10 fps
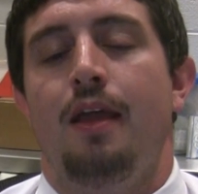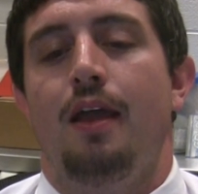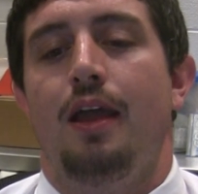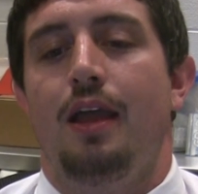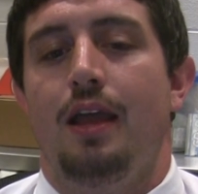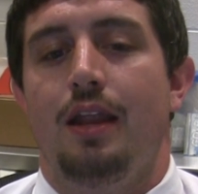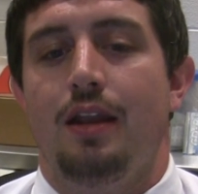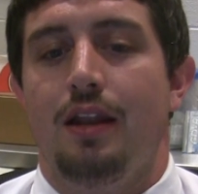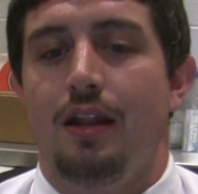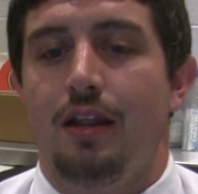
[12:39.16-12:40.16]

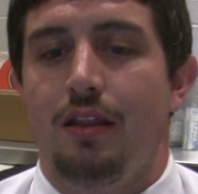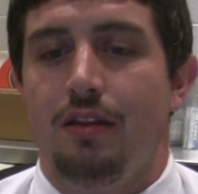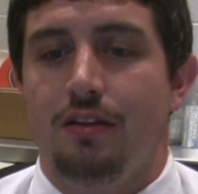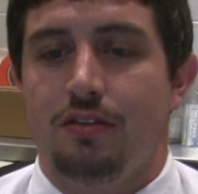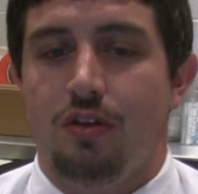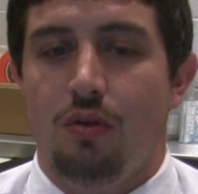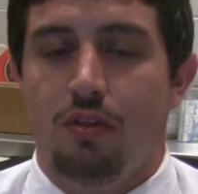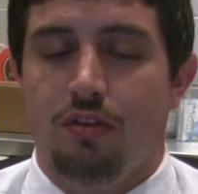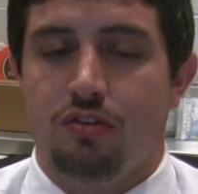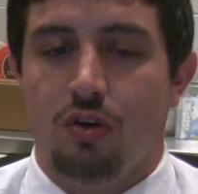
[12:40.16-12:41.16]
And so
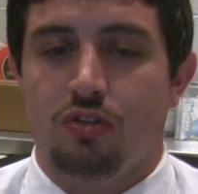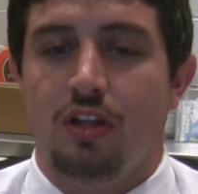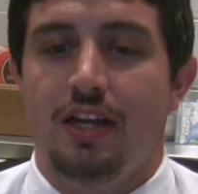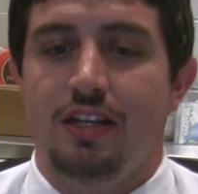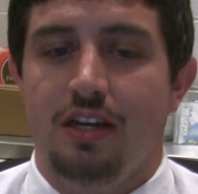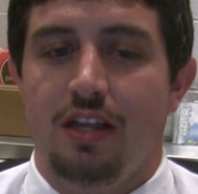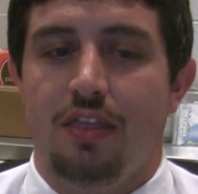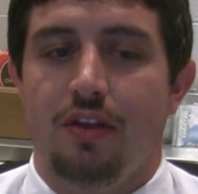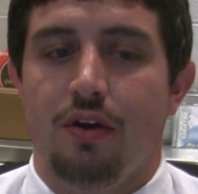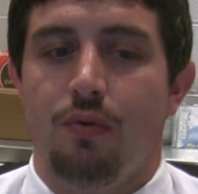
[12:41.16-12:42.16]
the social identity
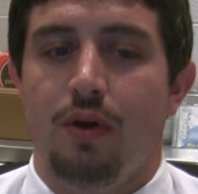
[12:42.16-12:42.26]
theory,